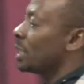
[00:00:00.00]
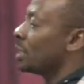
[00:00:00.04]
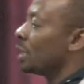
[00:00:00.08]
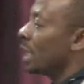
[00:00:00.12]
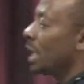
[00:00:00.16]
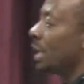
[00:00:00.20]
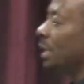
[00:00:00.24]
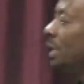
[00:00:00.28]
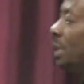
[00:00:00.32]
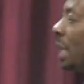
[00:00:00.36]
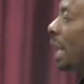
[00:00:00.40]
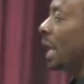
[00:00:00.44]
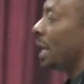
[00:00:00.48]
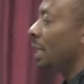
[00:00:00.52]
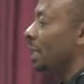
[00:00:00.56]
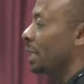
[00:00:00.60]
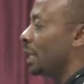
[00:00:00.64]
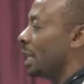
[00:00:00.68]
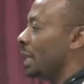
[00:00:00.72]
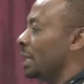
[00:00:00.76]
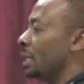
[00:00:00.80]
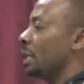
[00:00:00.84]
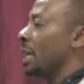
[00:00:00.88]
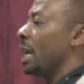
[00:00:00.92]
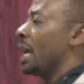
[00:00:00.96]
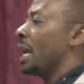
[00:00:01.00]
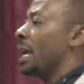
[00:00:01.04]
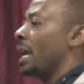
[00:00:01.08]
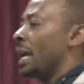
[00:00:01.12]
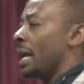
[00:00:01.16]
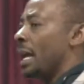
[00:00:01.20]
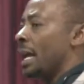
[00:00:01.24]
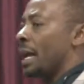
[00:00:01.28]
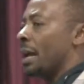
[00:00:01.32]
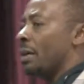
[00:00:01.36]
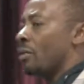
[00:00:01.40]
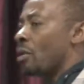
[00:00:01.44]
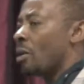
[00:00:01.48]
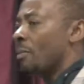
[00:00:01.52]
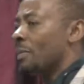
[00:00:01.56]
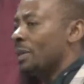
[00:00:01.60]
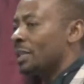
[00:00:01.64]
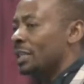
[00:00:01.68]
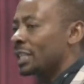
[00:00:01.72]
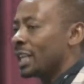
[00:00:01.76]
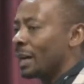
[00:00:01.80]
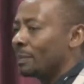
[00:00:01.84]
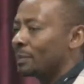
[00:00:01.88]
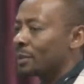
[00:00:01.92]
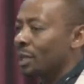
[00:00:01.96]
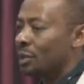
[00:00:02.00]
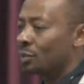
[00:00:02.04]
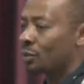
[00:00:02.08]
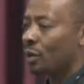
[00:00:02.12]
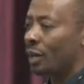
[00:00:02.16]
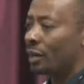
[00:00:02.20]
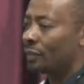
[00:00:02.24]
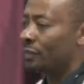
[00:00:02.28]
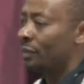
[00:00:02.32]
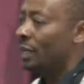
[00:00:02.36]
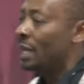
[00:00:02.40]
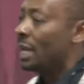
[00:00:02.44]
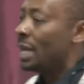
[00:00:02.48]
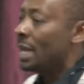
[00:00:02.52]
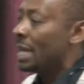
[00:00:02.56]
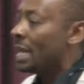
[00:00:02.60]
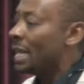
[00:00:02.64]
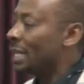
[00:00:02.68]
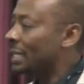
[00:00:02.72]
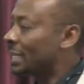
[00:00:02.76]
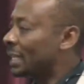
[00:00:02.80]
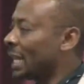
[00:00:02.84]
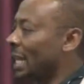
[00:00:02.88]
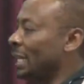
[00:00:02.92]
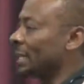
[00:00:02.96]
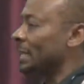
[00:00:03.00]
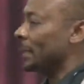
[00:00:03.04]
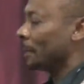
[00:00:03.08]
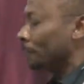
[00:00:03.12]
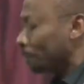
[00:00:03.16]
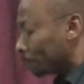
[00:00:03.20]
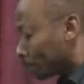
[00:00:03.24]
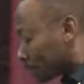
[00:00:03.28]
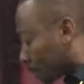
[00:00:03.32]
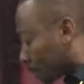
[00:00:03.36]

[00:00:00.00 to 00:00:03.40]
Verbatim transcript: in, in, in, in uh, uh, Romans chapter 12, it says,